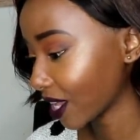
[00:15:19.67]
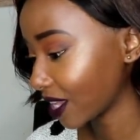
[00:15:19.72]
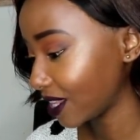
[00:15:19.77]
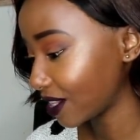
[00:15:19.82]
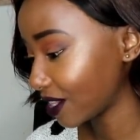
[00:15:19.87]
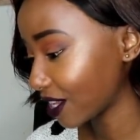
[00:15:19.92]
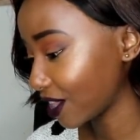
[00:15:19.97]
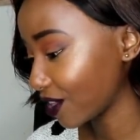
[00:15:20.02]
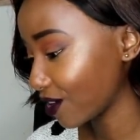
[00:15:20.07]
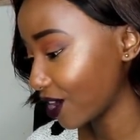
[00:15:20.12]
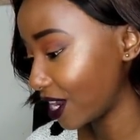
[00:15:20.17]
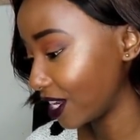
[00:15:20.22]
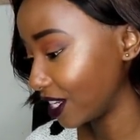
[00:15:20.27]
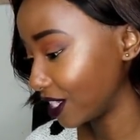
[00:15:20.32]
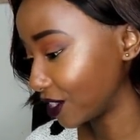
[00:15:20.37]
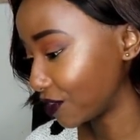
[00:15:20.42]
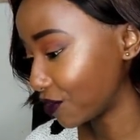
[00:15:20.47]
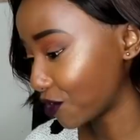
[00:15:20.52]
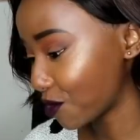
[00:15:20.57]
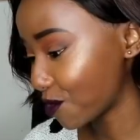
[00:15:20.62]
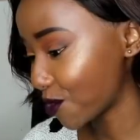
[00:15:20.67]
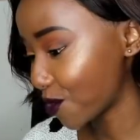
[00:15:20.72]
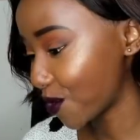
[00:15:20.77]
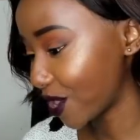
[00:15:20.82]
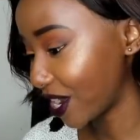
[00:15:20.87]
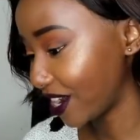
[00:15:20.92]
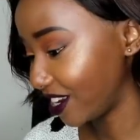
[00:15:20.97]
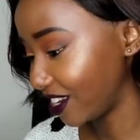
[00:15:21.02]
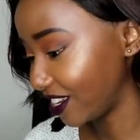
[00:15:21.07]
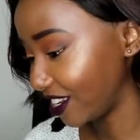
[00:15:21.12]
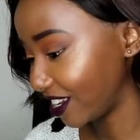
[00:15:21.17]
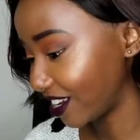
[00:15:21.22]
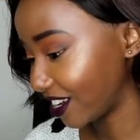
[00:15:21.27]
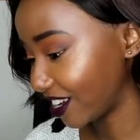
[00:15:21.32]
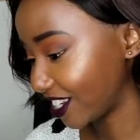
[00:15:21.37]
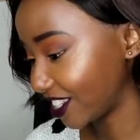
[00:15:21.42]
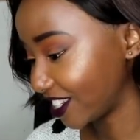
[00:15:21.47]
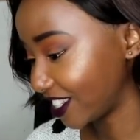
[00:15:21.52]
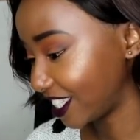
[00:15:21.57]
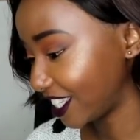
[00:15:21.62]
This other one is from Wendy,
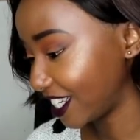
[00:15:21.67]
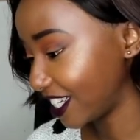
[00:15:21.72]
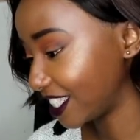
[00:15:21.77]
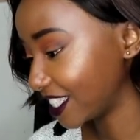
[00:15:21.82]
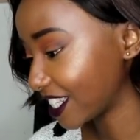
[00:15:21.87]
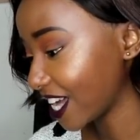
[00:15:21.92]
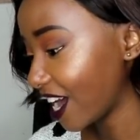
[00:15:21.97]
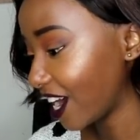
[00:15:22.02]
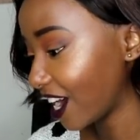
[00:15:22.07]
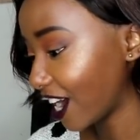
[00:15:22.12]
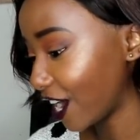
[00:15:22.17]
and she says,